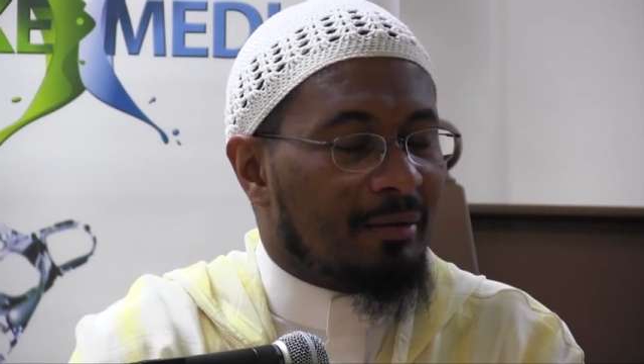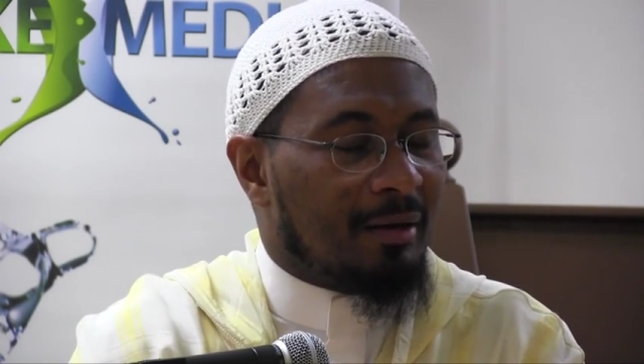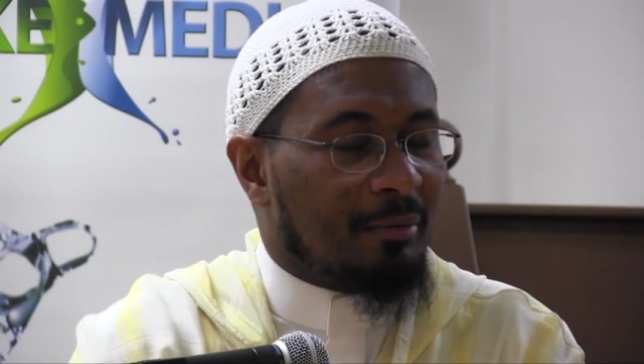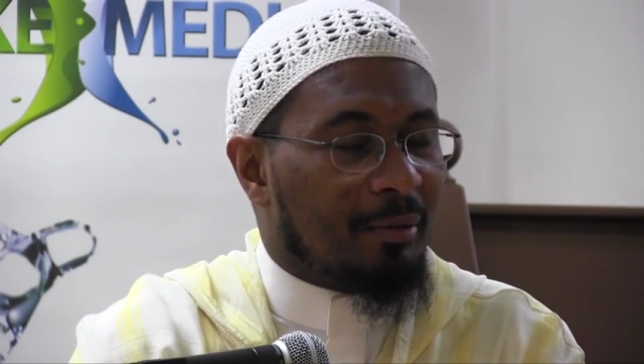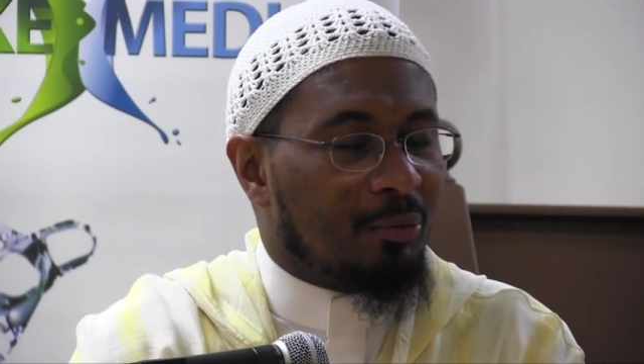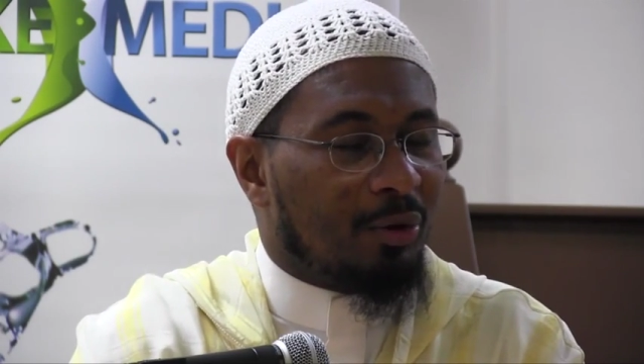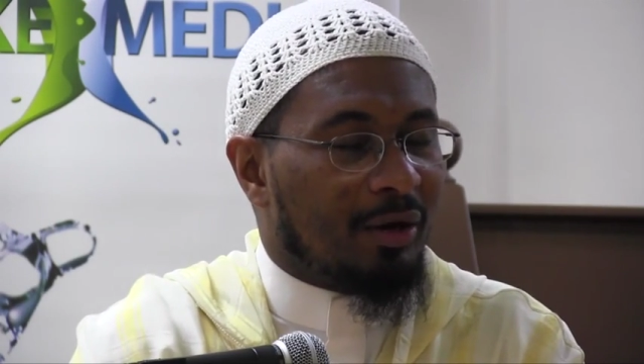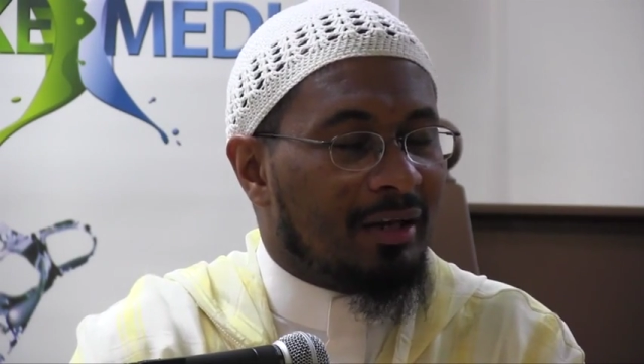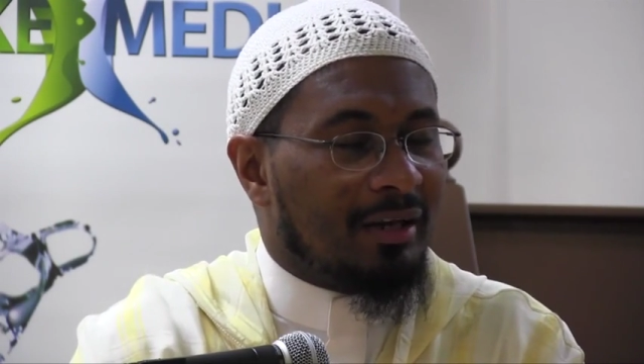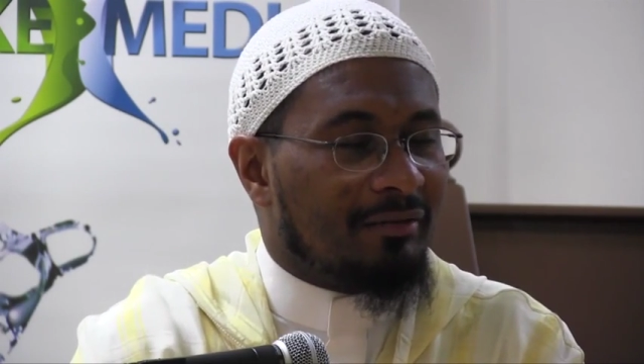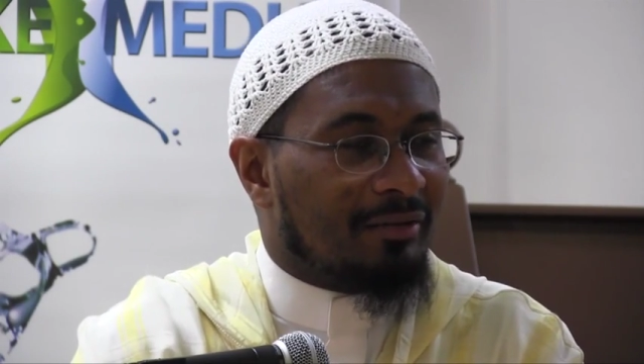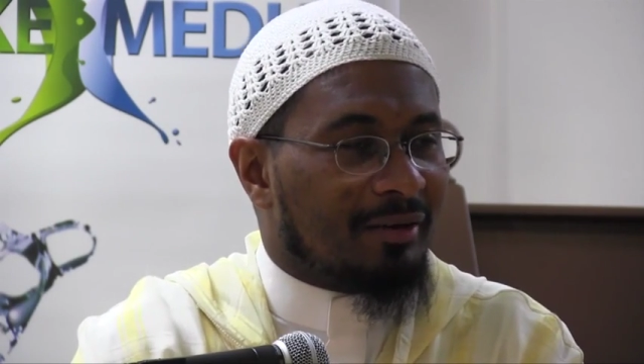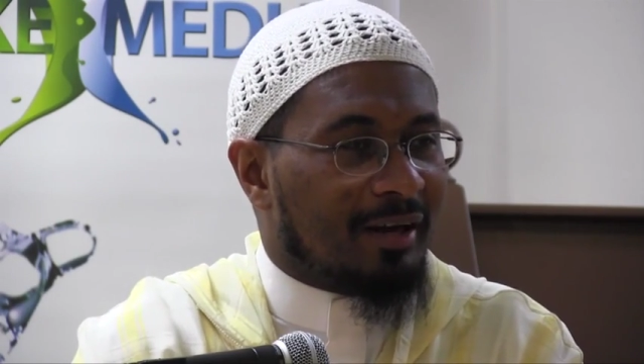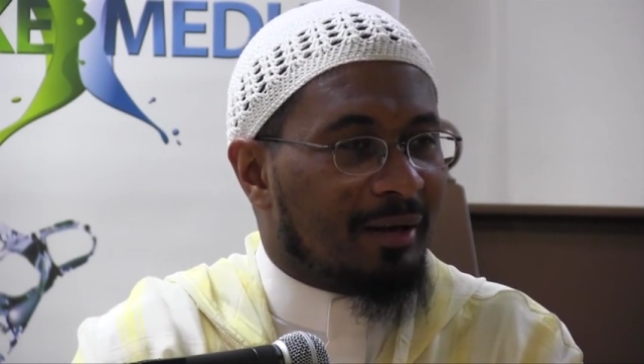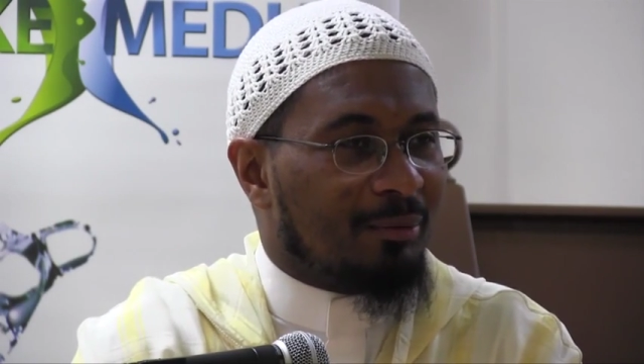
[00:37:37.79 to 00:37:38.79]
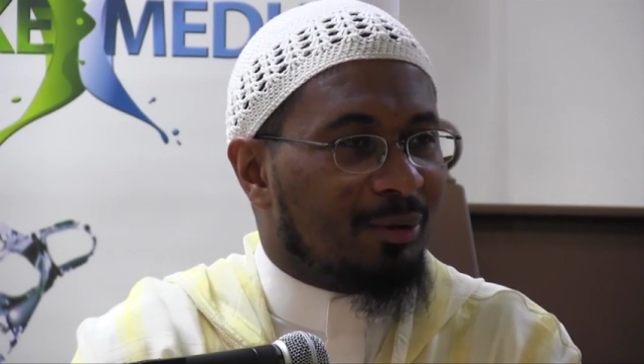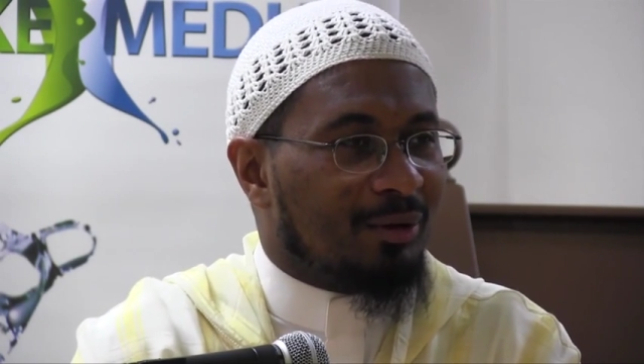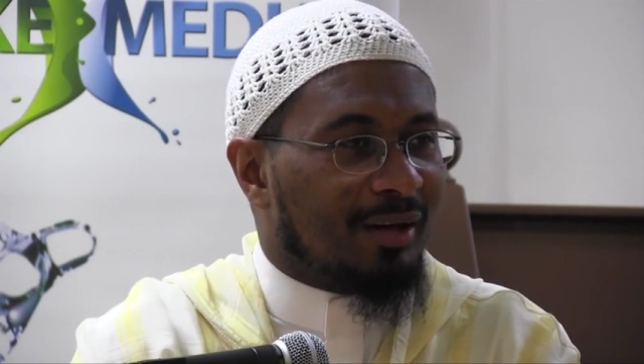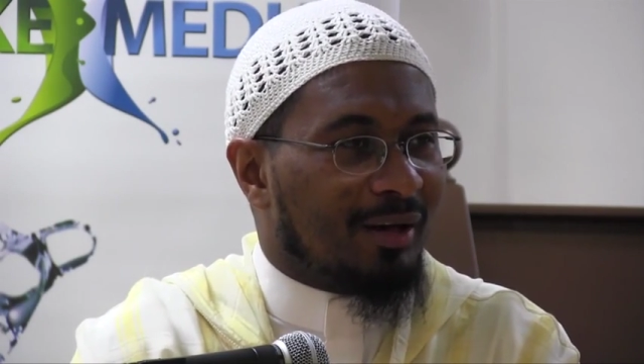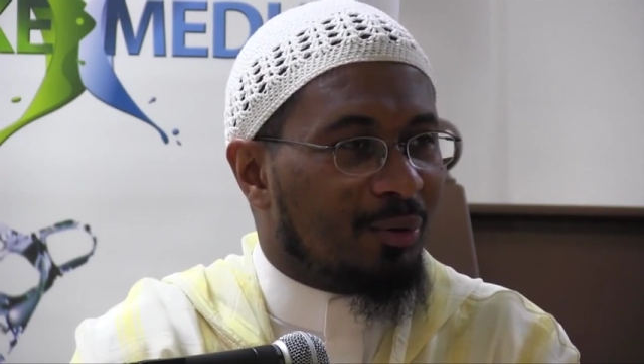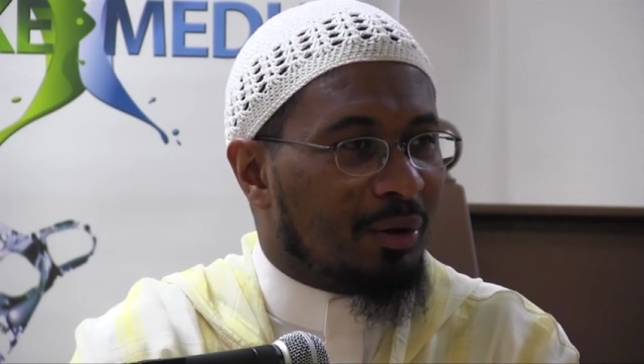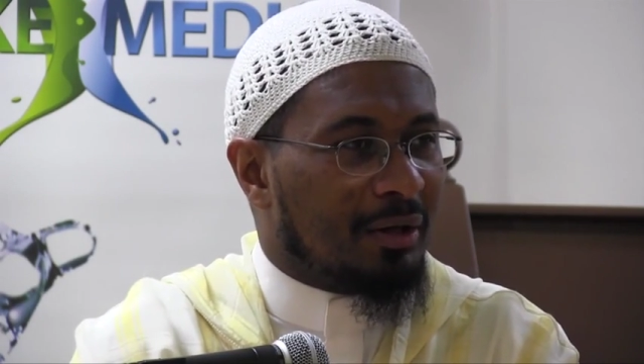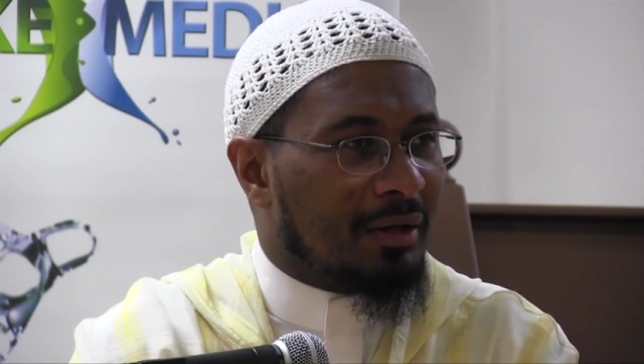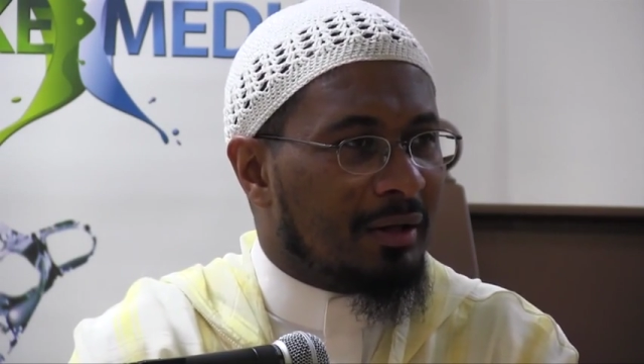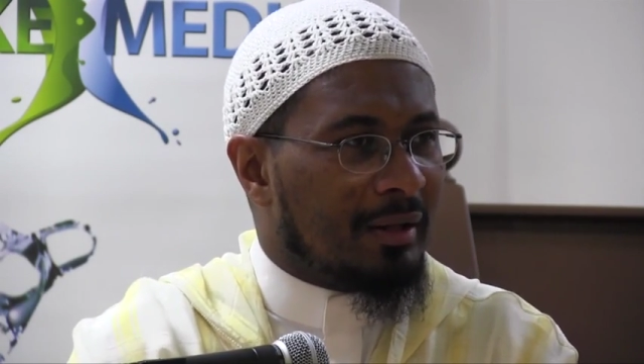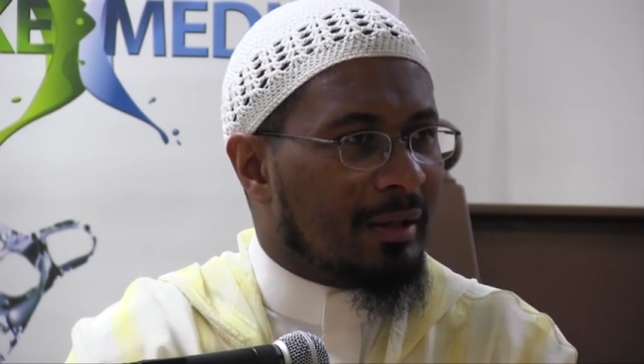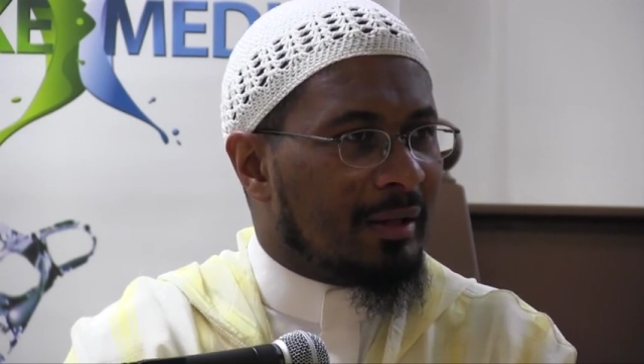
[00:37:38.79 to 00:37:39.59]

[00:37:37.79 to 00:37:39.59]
Imam Abu Hanifa, rahimahullah, when